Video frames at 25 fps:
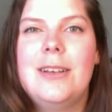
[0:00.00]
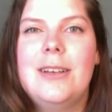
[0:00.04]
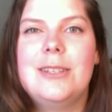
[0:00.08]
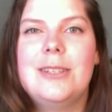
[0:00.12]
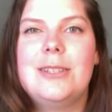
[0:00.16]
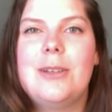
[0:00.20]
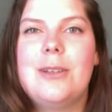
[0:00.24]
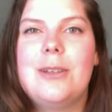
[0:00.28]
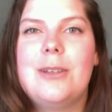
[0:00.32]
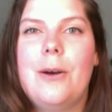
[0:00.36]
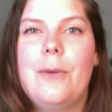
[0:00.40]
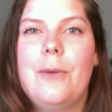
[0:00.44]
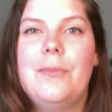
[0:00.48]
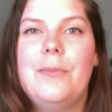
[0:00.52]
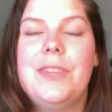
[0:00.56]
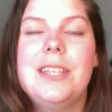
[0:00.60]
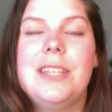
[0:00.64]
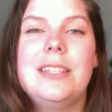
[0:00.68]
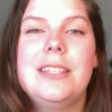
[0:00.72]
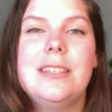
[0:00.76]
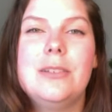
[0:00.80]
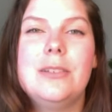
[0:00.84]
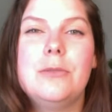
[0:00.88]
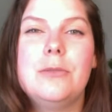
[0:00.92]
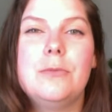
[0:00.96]
So
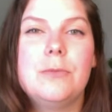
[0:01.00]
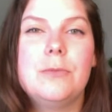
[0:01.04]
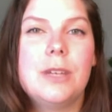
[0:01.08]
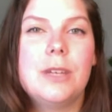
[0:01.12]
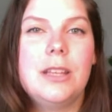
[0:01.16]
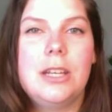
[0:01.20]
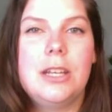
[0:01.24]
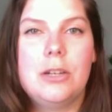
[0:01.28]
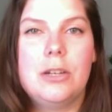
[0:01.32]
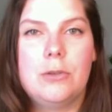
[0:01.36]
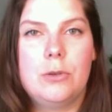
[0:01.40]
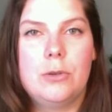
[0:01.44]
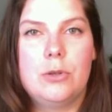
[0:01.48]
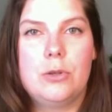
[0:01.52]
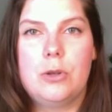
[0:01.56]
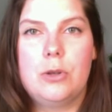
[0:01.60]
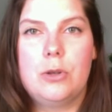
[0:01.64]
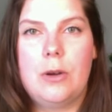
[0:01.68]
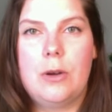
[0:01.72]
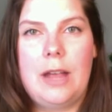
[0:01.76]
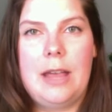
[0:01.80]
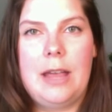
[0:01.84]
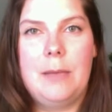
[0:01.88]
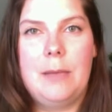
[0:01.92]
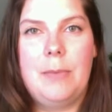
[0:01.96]
this is a really
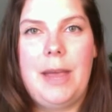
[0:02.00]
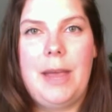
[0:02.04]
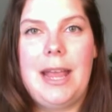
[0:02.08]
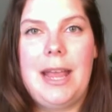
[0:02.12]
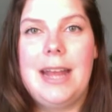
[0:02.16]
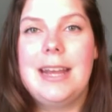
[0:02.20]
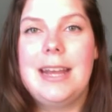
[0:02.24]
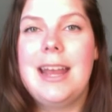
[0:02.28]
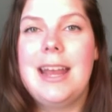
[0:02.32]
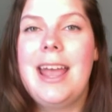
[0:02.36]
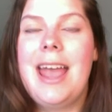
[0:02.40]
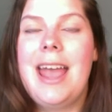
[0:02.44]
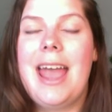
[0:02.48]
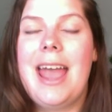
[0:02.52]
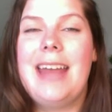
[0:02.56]
crucial campaign,